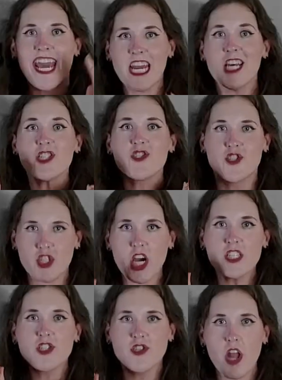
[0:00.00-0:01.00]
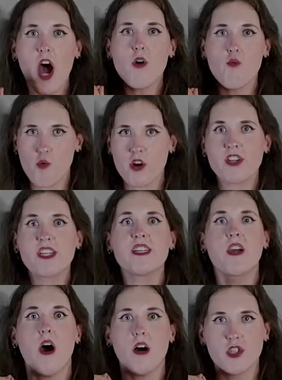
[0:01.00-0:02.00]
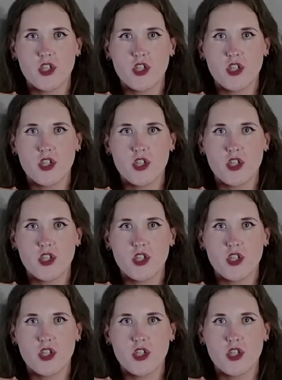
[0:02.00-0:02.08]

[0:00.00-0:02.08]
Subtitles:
It is just not working on